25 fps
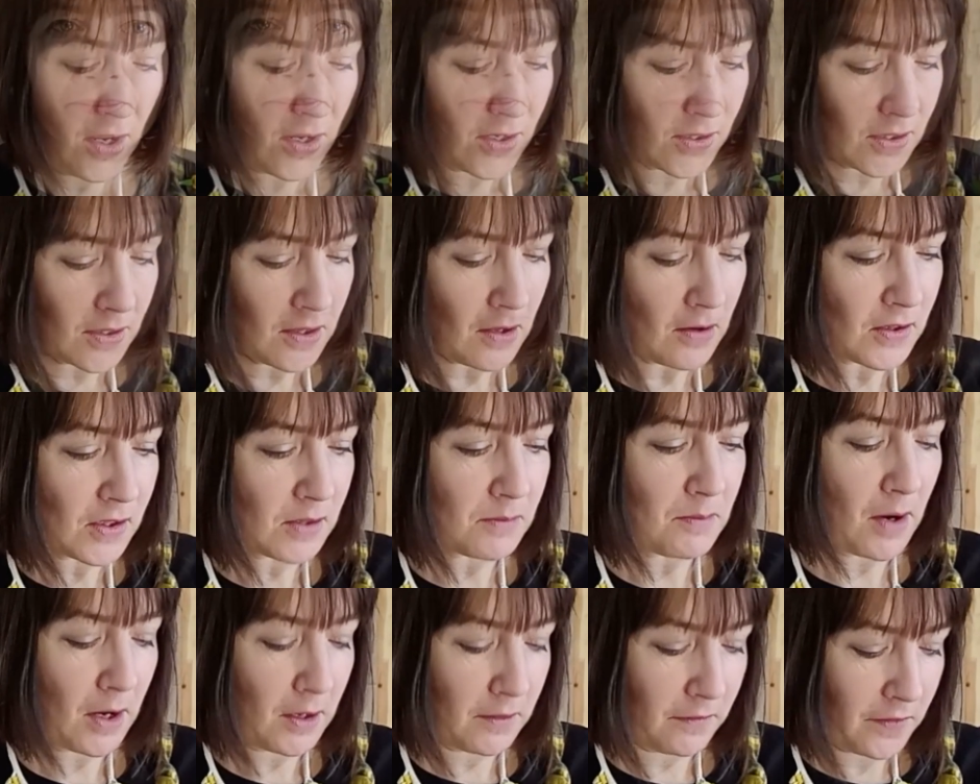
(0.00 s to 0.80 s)
So those
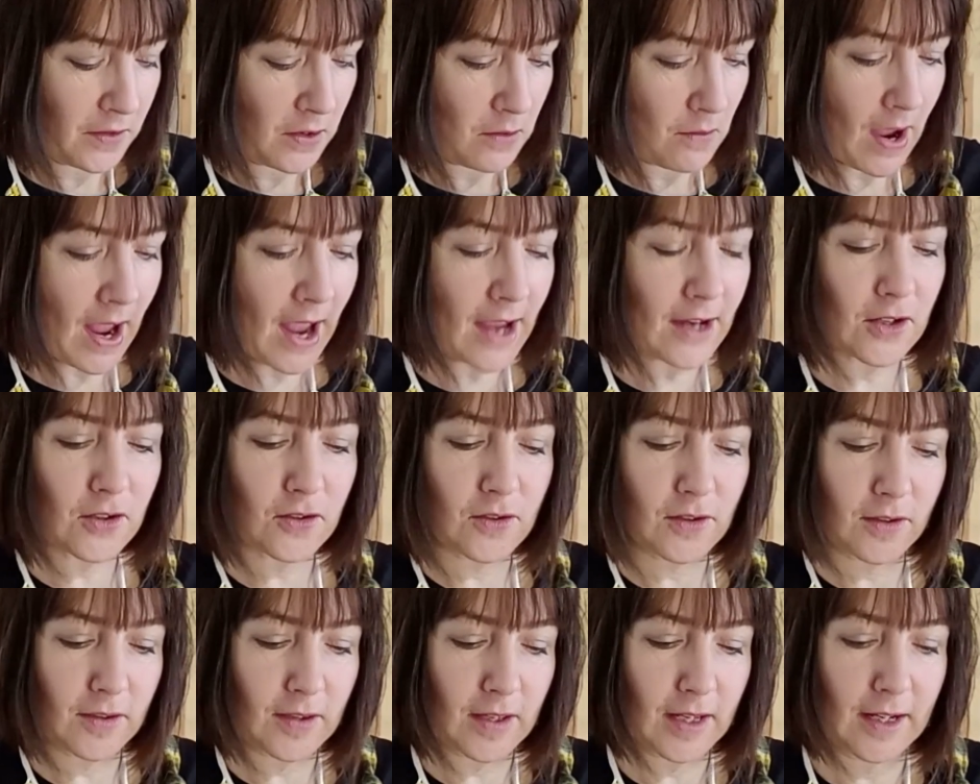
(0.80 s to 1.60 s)
are my few
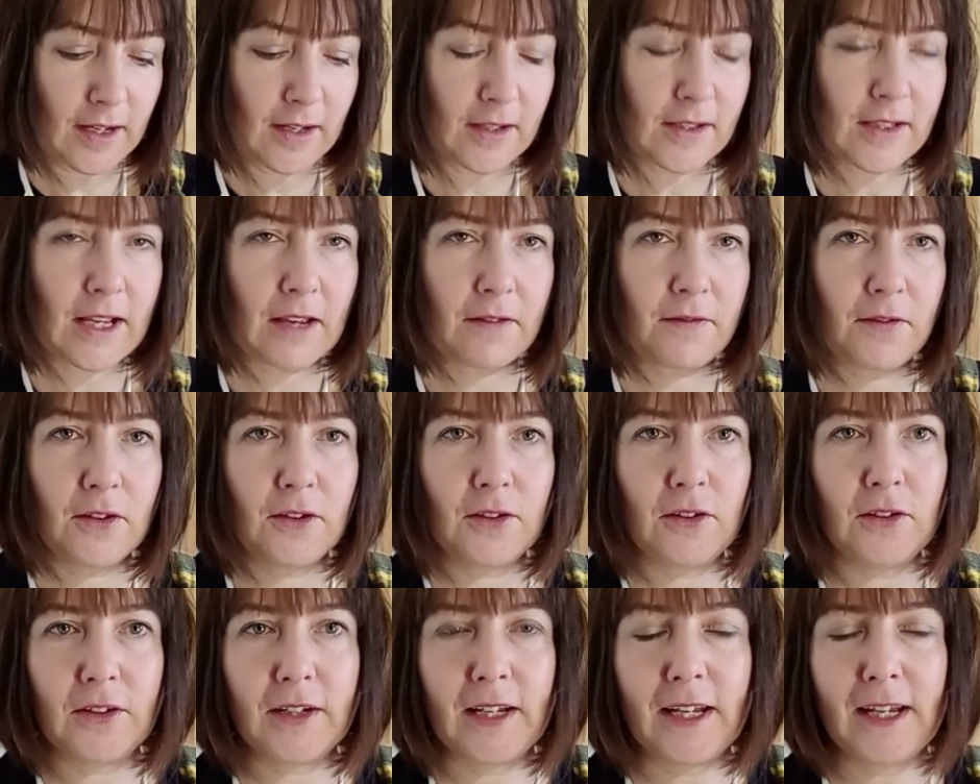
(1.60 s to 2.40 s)
extra things if
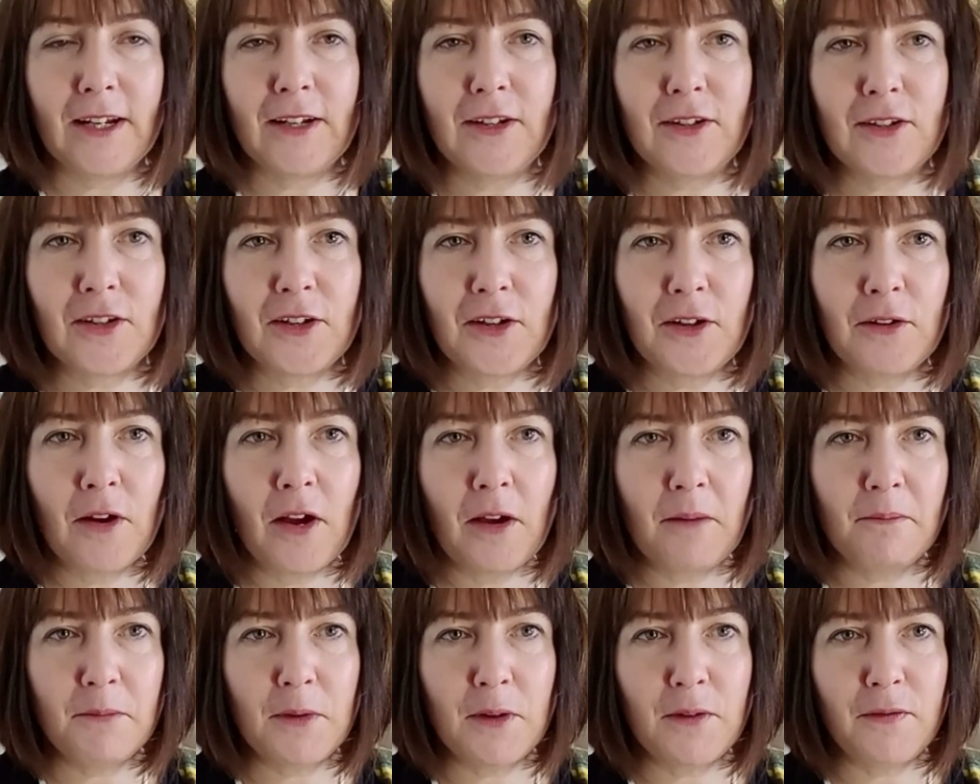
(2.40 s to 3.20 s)
you're looking to
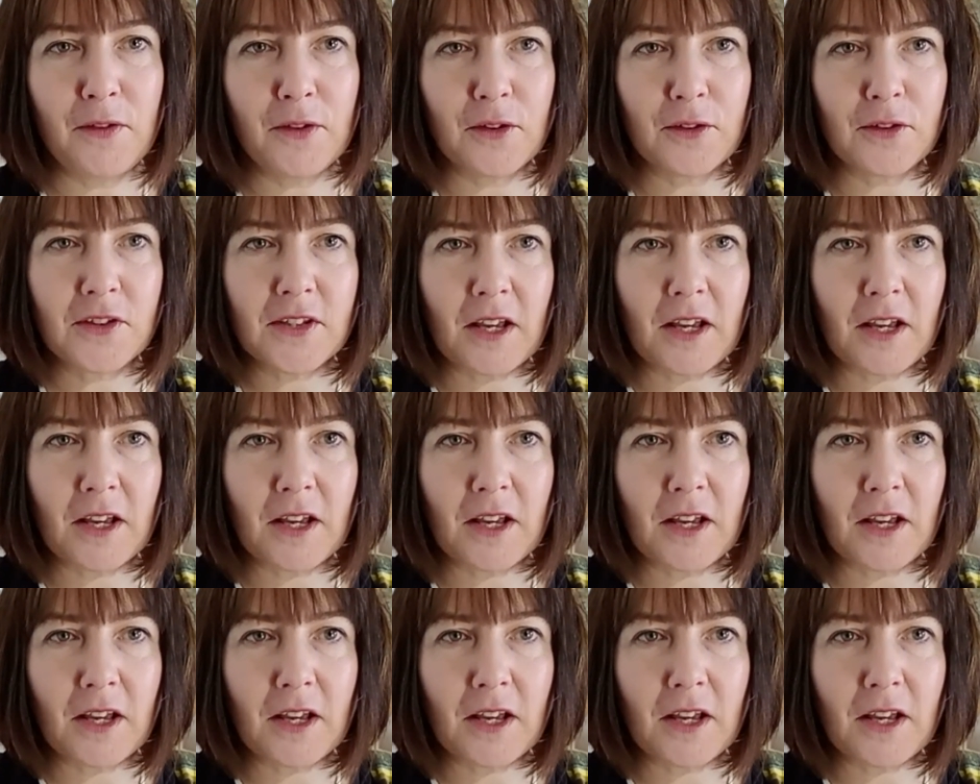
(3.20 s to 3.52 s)
move your